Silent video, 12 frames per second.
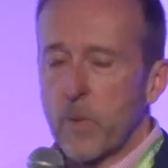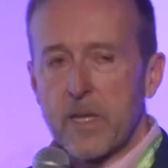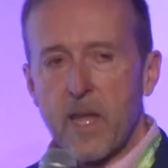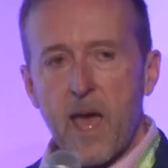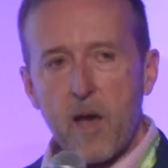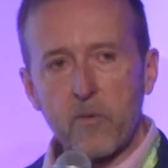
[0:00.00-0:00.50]
we
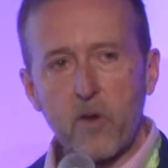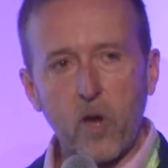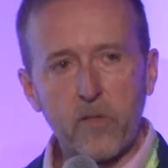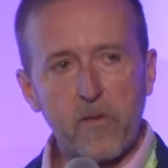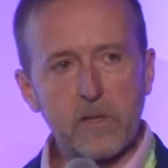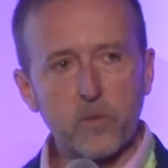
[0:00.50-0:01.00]
now know
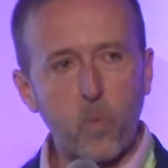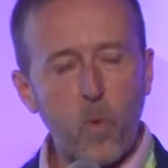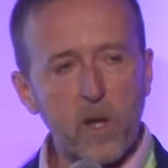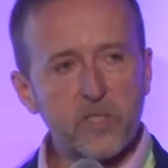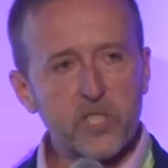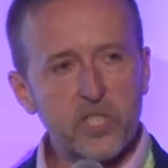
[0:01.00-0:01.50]
there is
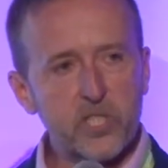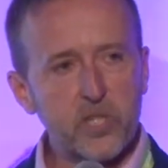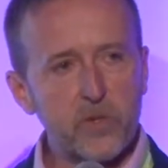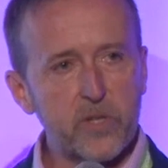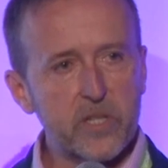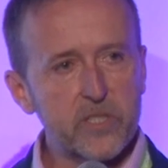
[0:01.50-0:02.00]
one
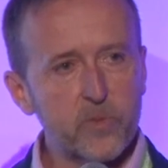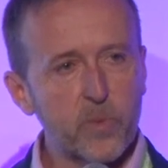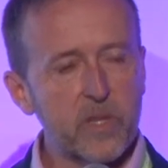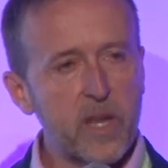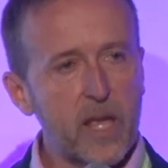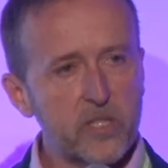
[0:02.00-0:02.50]
student
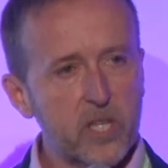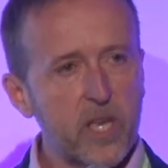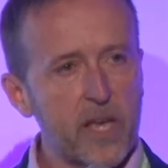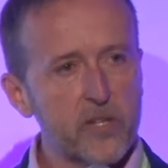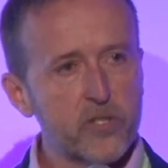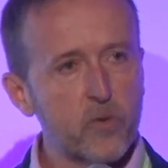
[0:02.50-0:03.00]
with an
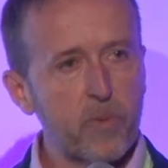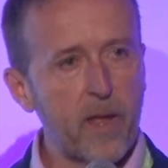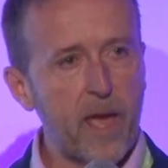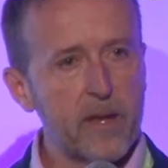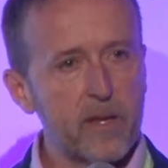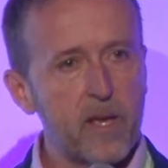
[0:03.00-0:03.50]
educational
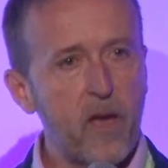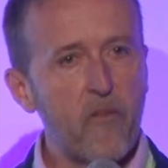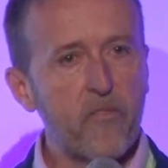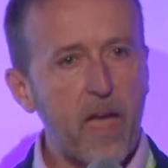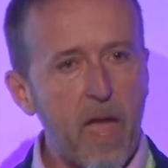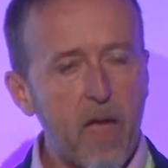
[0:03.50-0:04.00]
plan
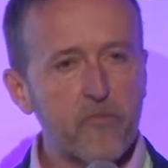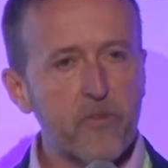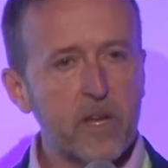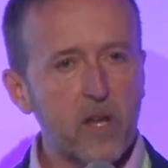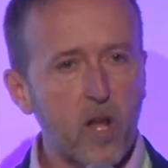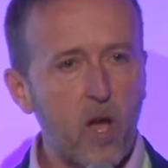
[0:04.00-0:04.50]
for
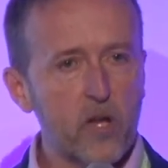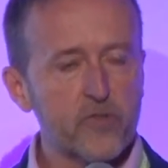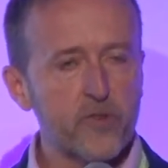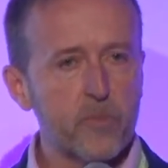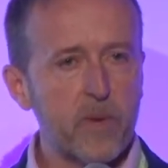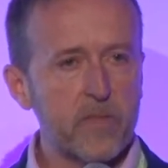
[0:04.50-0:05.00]
every
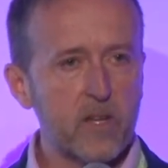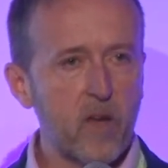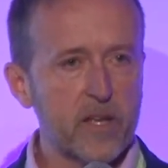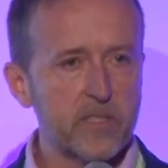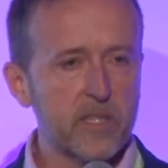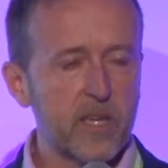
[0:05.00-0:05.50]
classroom in the
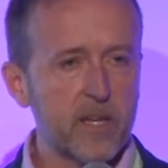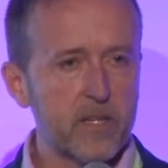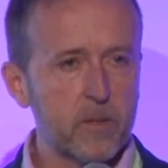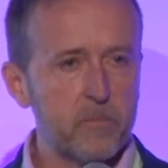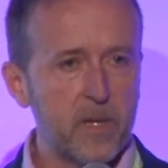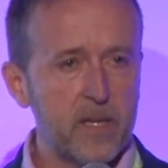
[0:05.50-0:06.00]
United
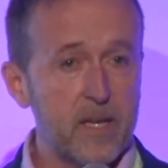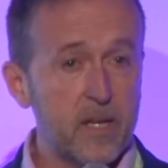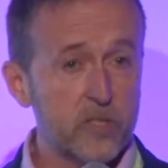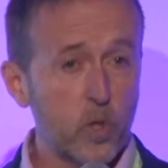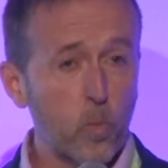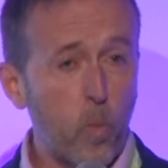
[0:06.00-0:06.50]
Kingdom.
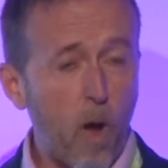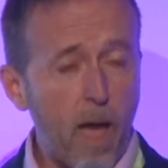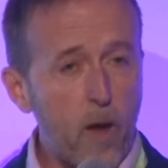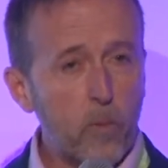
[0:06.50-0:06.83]
So why are